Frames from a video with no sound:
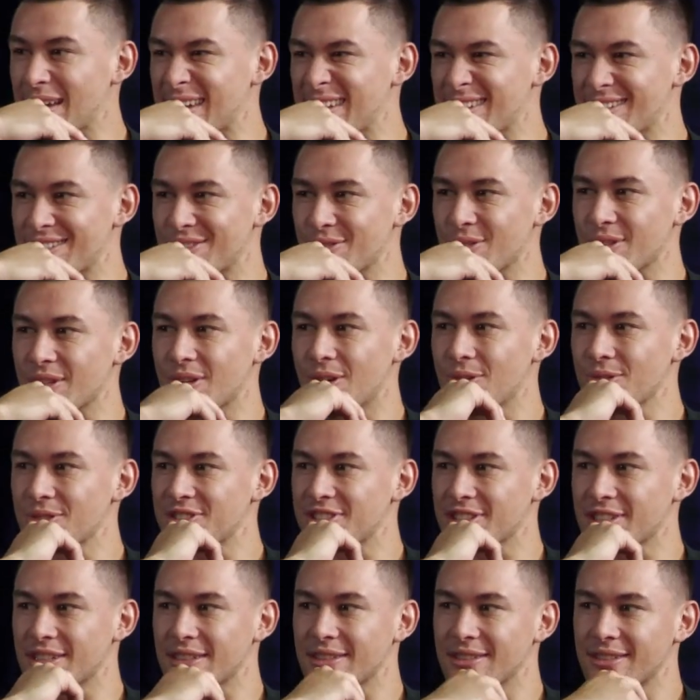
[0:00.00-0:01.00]
I guess doing
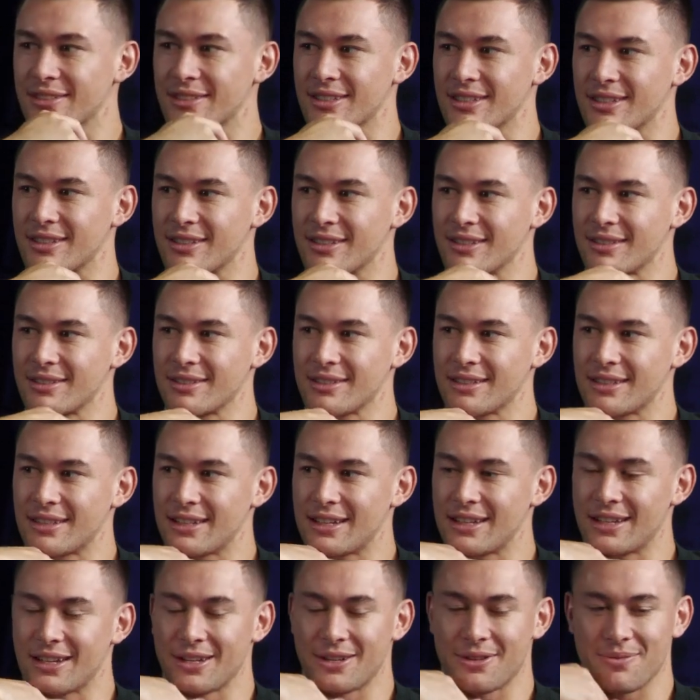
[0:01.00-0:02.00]
culture. So
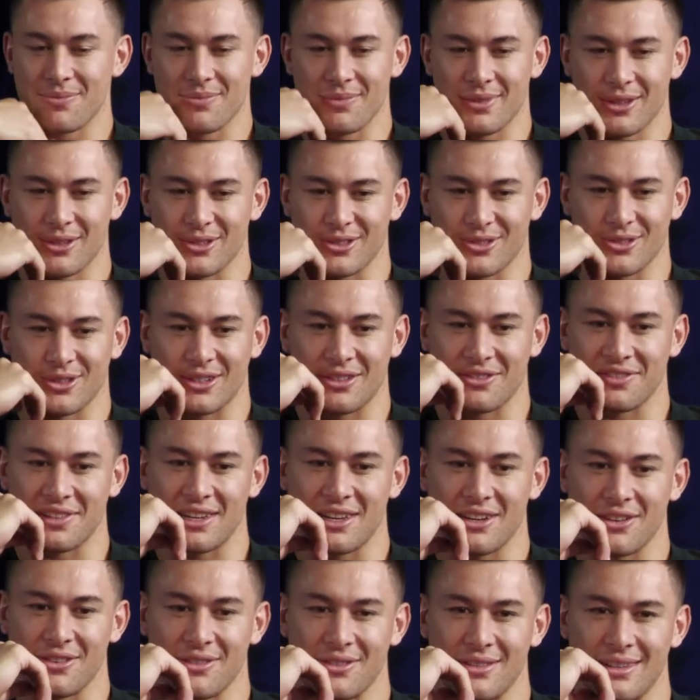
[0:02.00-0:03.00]
yep. it was sort of
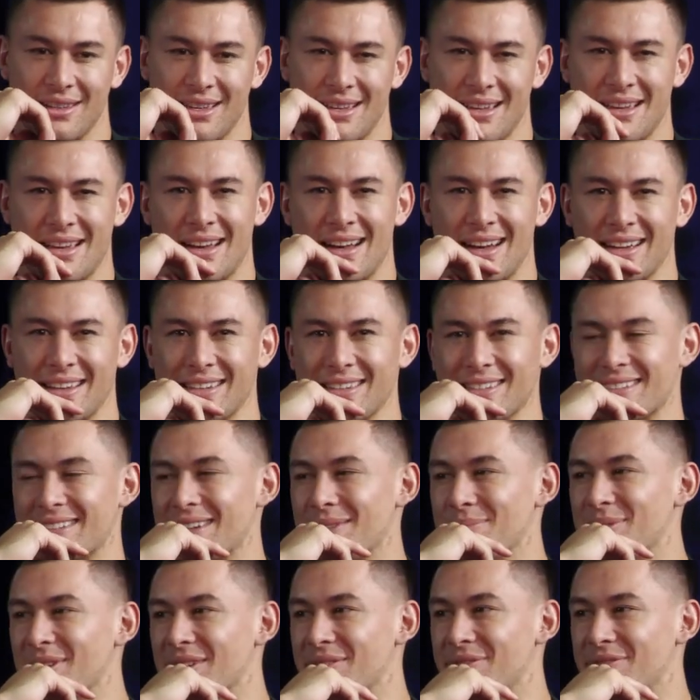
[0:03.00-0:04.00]
our I
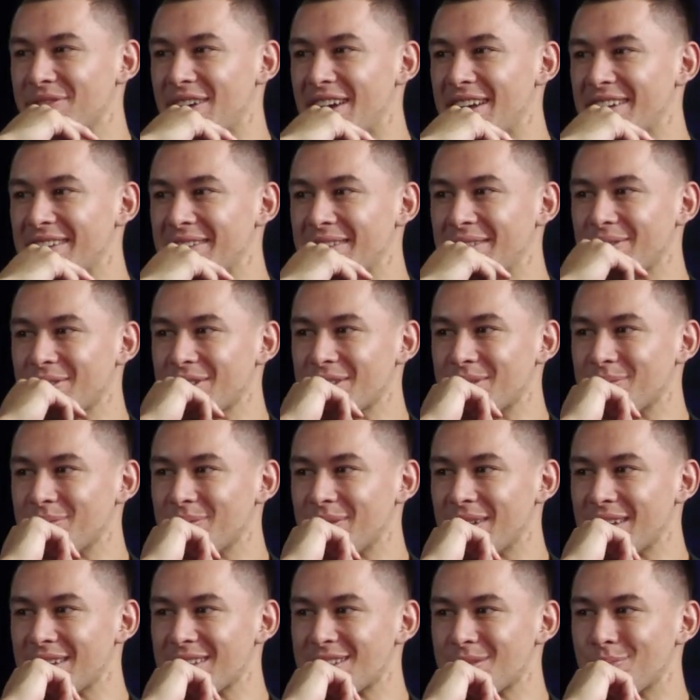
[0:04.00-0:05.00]
guess our bit of fun was
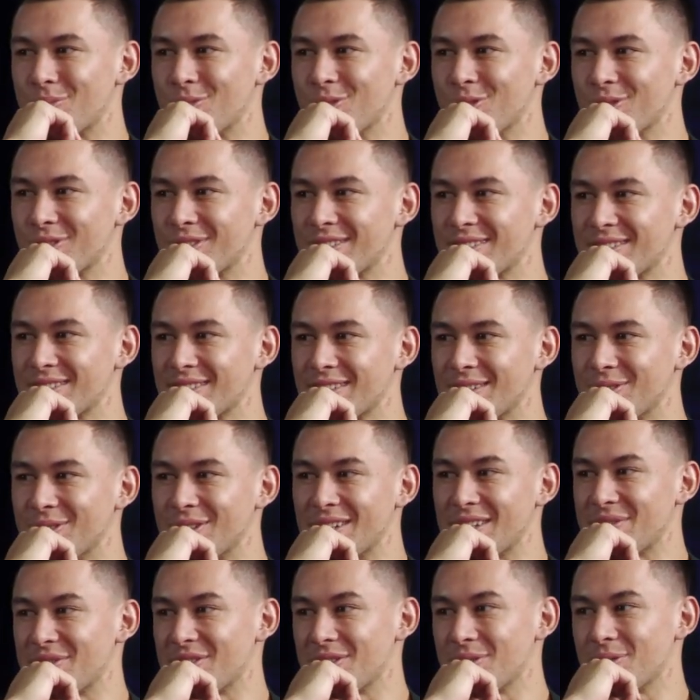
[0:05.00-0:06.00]
playing sports or
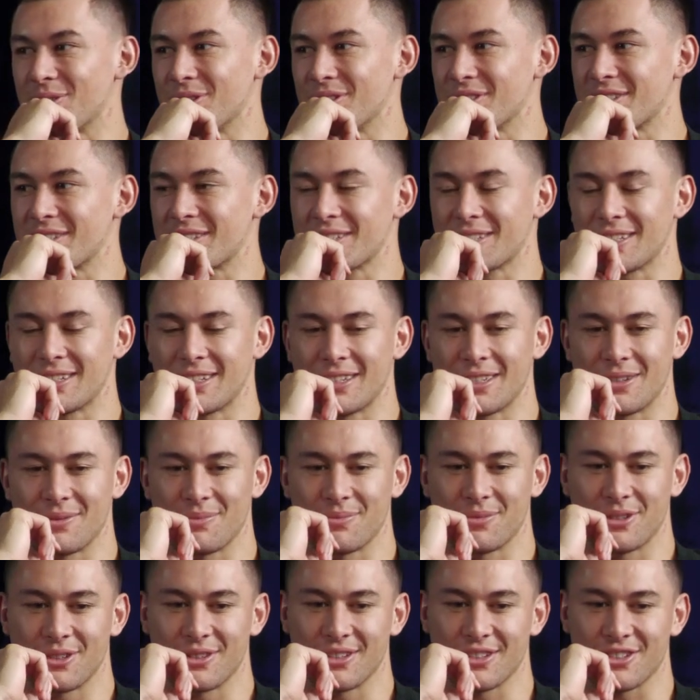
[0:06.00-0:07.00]
whatever yeah. it was
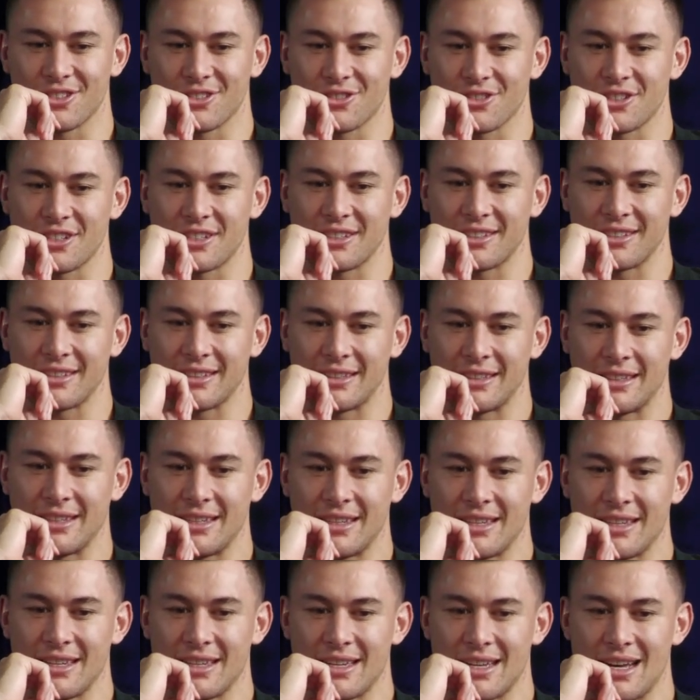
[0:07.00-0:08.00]
on the street
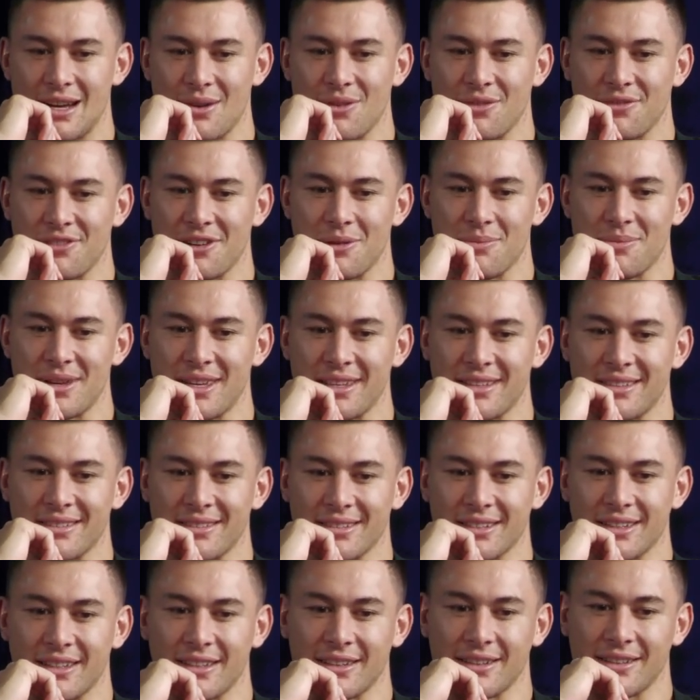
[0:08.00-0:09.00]
and with our
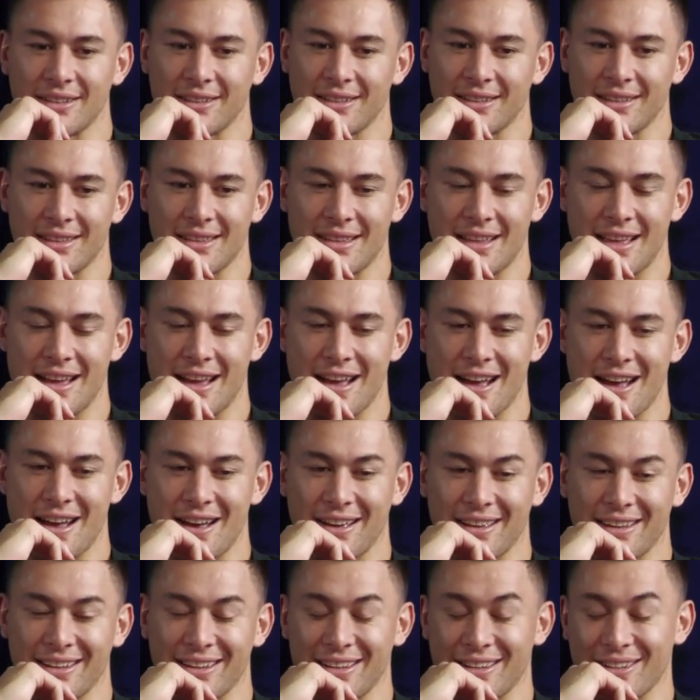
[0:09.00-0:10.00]
mates. So
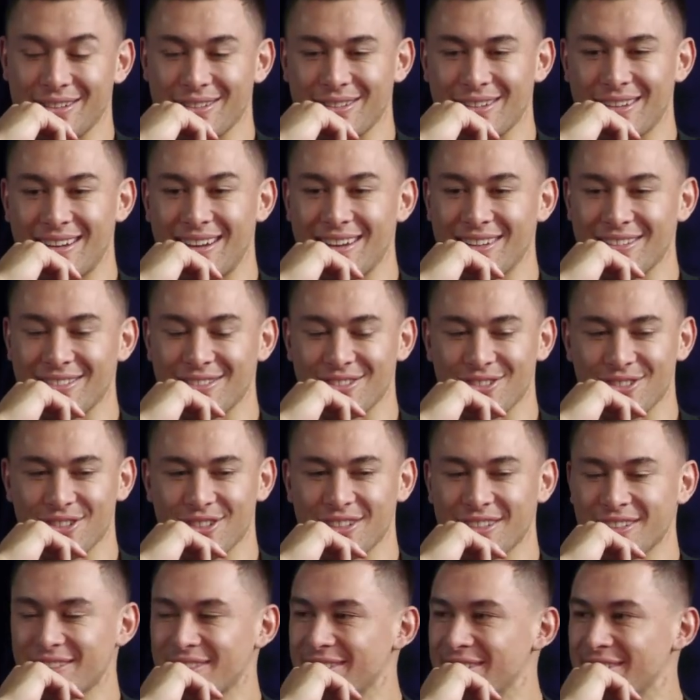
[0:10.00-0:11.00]
uh, yeah, I
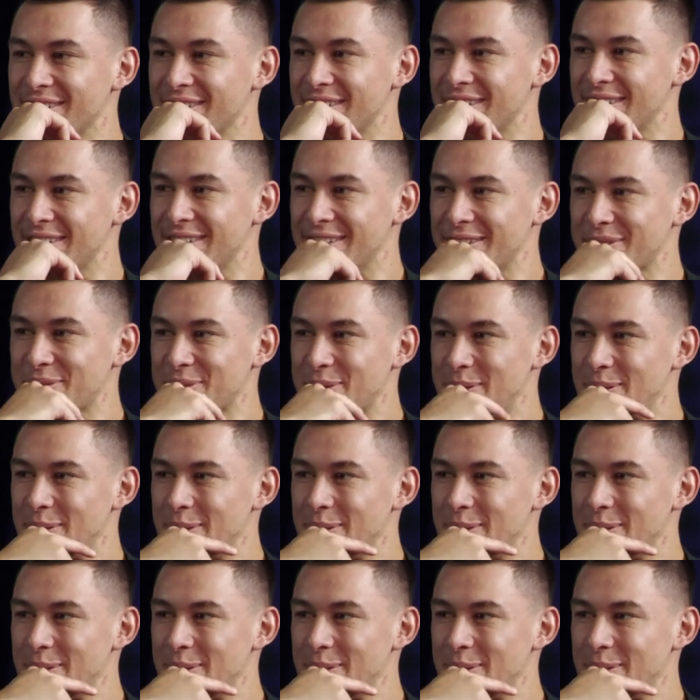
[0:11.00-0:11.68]
enjoyed it. Yeah.